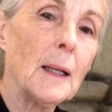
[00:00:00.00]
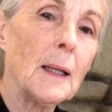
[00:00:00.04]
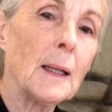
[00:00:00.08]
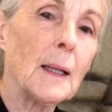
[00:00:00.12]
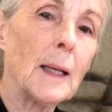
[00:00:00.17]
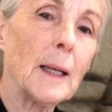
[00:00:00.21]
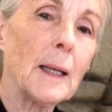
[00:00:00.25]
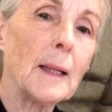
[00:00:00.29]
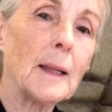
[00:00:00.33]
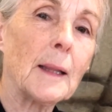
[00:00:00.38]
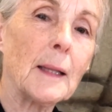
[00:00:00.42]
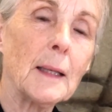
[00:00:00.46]

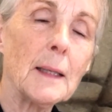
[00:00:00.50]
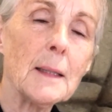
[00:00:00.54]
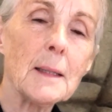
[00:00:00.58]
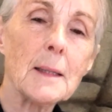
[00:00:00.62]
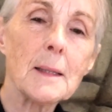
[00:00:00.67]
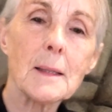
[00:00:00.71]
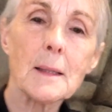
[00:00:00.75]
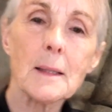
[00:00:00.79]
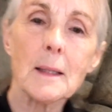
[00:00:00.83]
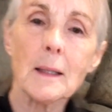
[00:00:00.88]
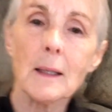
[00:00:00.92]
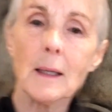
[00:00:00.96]
like
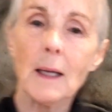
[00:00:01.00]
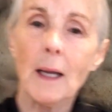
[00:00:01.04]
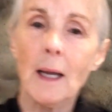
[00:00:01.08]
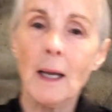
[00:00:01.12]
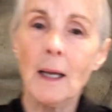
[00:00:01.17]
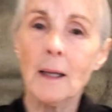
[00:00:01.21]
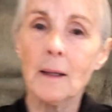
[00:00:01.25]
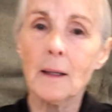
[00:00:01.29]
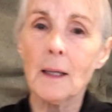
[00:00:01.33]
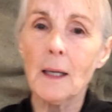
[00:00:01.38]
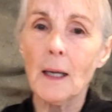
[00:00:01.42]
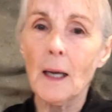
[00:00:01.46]
this,
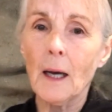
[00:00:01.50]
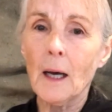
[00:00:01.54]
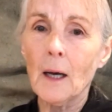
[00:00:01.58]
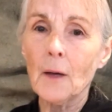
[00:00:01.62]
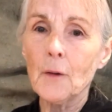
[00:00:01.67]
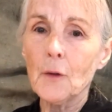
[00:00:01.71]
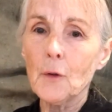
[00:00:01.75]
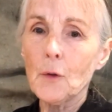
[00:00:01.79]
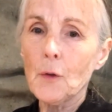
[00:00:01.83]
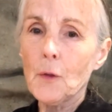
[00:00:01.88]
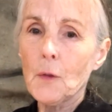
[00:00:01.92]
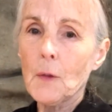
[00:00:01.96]
and the
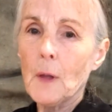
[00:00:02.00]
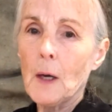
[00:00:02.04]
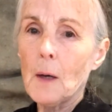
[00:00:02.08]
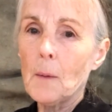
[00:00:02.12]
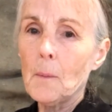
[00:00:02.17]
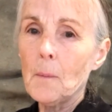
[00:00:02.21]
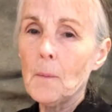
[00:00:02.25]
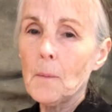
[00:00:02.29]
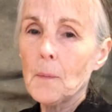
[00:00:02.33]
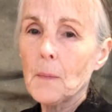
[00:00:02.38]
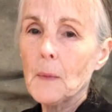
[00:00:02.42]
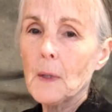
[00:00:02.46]
other
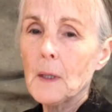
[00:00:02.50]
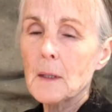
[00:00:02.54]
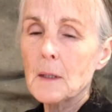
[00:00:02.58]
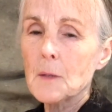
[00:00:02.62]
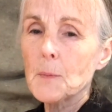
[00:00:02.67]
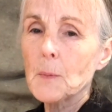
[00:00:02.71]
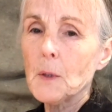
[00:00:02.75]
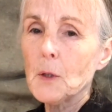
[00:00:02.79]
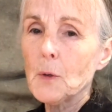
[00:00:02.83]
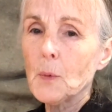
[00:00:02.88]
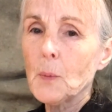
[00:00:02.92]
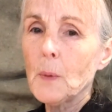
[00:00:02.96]
thumb
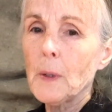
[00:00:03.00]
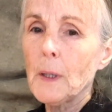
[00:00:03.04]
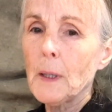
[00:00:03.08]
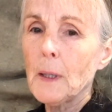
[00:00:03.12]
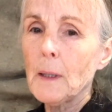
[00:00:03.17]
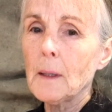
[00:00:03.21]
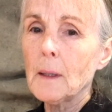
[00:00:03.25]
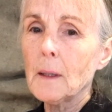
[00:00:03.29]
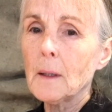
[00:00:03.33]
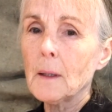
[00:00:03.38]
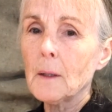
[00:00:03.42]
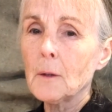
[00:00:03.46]
is
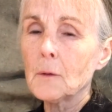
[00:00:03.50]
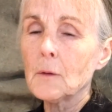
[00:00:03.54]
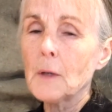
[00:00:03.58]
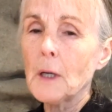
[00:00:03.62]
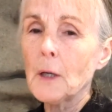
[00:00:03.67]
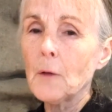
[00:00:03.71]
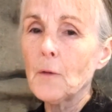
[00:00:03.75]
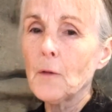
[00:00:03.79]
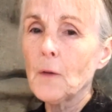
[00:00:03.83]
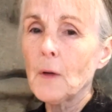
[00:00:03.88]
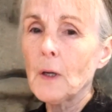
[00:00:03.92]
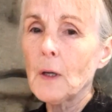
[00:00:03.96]
between the
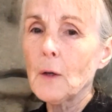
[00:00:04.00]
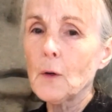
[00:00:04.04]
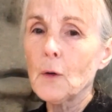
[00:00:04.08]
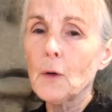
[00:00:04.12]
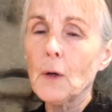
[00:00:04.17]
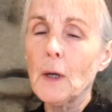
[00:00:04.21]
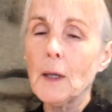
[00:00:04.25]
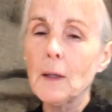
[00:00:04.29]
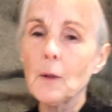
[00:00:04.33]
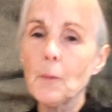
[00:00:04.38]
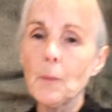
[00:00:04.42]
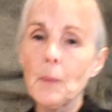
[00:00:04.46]
ring
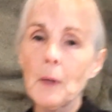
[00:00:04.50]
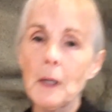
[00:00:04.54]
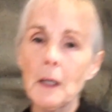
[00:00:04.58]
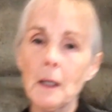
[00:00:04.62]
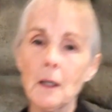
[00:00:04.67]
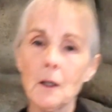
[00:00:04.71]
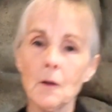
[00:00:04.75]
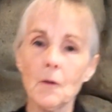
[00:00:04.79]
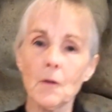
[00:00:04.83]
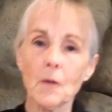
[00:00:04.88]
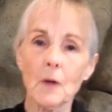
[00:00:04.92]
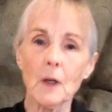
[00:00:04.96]
finger and the
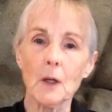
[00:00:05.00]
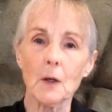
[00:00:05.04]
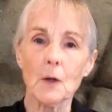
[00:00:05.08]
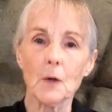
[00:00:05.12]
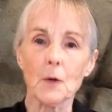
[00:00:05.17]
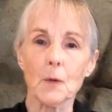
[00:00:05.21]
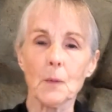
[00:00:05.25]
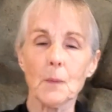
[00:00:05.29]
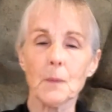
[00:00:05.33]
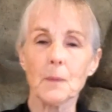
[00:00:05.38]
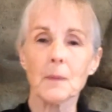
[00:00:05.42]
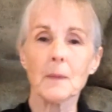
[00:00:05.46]
pinky finger.
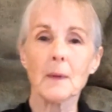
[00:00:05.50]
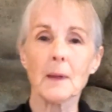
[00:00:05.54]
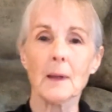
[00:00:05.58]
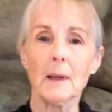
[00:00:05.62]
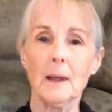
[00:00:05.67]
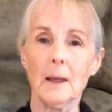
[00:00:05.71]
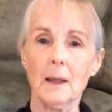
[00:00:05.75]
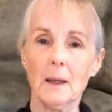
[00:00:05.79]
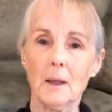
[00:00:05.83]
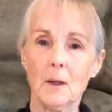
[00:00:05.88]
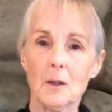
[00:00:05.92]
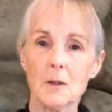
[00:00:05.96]

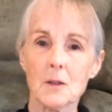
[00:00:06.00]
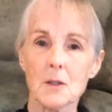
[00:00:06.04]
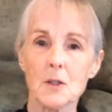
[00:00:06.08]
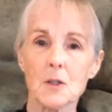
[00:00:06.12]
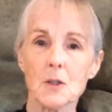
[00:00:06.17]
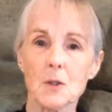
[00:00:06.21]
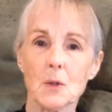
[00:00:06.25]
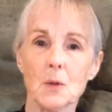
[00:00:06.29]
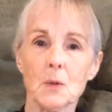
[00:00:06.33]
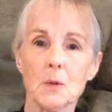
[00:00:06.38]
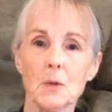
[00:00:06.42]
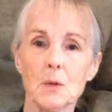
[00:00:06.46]

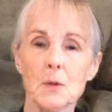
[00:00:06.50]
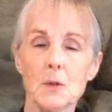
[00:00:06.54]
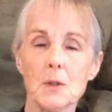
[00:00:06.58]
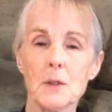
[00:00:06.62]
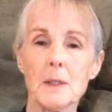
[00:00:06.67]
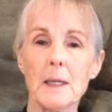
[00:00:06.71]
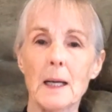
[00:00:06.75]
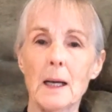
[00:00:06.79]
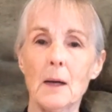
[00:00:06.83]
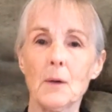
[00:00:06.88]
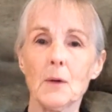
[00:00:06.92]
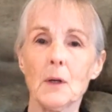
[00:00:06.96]
Shoulders
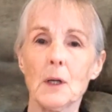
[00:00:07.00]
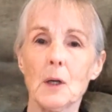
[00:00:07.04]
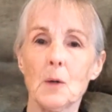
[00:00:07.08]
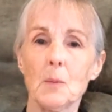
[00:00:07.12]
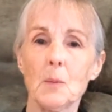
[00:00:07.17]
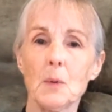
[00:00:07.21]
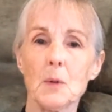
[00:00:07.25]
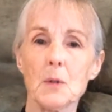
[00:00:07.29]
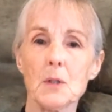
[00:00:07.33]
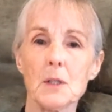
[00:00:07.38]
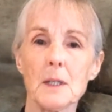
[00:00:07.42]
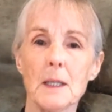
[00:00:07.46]
down,
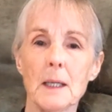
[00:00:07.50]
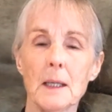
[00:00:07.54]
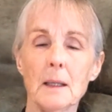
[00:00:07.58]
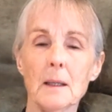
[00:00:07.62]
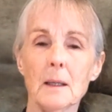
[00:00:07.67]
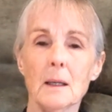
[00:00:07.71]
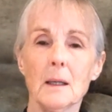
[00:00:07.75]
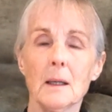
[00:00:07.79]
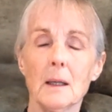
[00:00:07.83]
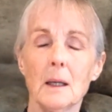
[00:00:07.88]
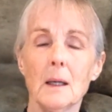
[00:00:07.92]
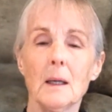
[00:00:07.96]
elbows
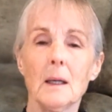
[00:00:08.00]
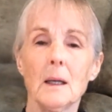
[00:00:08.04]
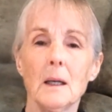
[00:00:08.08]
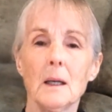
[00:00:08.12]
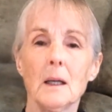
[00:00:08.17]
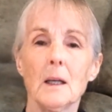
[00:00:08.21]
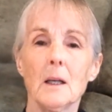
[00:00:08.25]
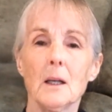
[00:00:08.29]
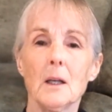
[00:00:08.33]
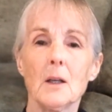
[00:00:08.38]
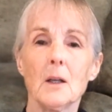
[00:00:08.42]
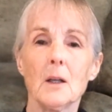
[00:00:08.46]
in.
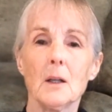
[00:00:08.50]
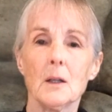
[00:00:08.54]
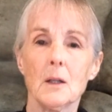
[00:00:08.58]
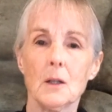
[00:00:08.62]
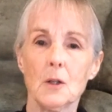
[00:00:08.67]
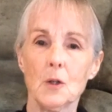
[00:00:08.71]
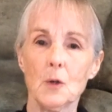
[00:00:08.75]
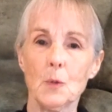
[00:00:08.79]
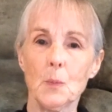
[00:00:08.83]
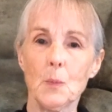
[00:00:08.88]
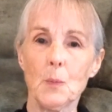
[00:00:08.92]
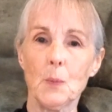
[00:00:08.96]

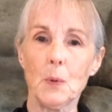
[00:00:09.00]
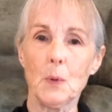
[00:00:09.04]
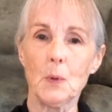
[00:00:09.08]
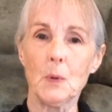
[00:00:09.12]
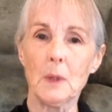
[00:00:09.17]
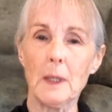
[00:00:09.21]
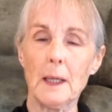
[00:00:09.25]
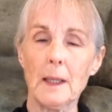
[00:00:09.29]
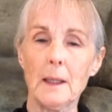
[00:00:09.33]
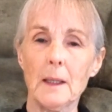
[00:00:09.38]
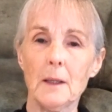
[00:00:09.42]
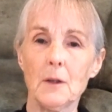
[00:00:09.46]
You pull
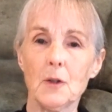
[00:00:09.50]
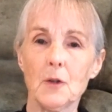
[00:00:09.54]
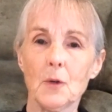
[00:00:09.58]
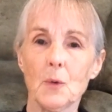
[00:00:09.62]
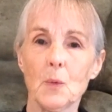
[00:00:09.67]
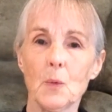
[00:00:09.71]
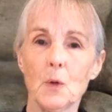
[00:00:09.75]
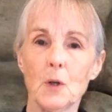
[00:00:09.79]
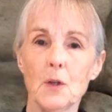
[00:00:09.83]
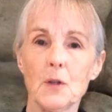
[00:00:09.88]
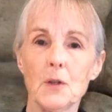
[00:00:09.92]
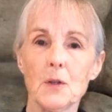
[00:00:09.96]
that in
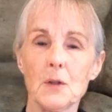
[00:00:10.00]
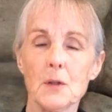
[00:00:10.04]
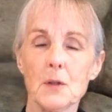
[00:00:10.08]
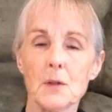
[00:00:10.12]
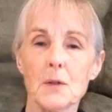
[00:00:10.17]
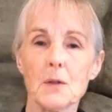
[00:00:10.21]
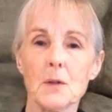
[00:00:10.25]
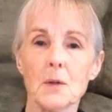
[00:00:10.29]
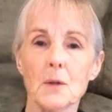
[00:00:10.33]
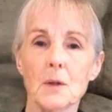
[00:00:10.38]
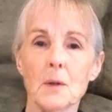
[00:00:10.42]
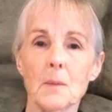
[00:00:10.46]
toward your
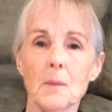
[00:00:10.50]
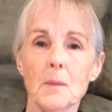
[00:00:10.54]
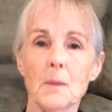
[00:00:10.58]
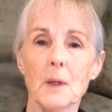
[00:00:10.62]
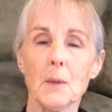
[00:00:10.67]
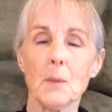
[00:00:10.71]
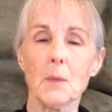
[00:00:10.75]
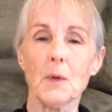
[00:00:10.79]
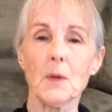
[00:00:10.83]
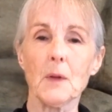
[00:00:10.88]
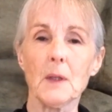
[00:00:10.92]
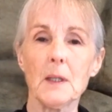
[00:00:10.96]
sternum,
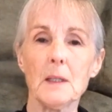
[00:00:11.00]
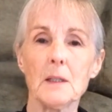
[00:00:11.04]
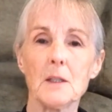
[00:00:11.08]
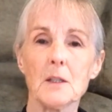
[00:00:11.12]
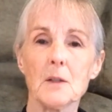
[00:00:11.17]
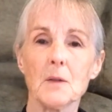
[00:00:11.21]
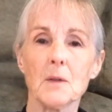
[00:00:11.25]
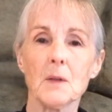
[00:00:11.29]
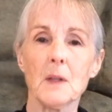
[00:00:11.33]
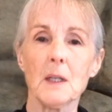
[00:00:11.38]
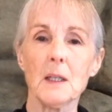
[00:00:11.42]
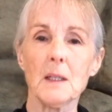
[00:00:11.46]
and with
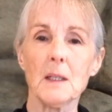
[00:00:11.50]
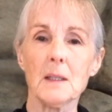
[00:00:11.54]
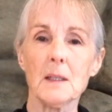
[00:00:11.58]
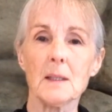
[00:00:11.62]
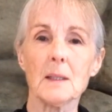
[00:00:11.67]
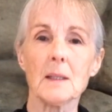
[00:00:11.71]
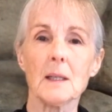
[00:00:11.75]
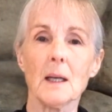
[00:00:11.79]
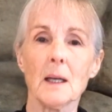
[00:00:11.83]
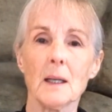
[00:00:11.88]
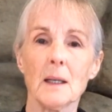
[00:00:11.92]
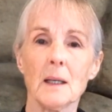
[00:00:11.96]
each of
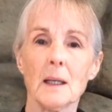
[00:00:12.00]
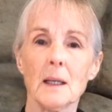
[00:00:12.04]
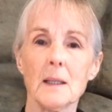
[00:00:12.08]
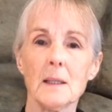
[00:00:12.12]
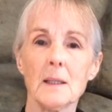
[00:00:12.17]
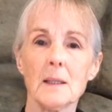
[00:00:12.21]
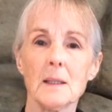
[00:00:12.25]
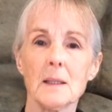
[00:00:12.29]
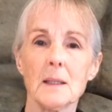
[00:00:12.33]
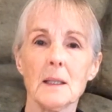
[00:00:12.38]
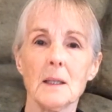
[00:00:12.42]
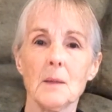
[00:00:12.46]
these, a
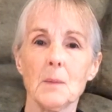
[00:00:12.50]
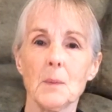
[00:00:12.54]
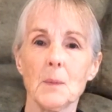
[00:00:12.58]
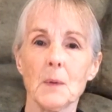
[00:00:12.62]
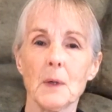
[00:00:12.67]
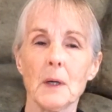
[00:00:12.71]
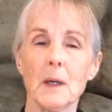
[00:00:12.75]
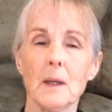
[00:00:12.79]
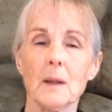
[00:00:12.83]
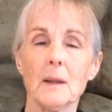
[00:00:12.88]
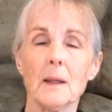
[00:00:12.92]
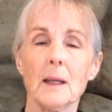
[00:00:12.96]
nice deep
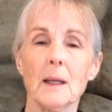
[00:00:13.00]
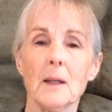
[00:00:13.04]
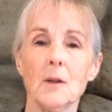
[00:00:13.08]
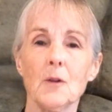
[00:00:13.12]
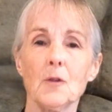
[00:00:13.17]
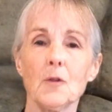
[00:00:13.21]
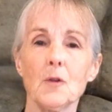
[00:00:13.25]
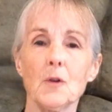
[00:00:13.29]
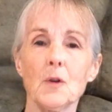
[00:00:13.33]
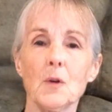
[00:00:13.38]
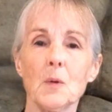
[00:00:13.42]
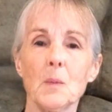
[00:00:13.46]
breath
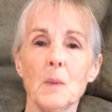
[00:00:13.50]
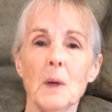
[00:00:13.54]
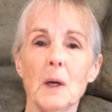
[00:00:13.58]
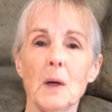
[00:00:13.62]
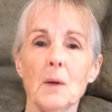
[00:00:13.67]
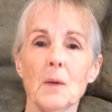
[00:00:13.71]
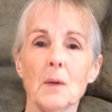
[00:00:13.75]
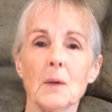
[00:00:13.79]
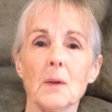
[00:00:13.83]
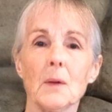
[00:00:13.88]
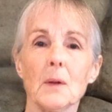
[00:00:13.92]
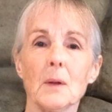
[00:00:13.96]
into your
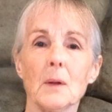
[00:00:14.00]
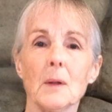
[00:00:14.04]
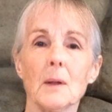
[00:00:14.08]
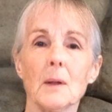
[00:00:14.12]
mouth,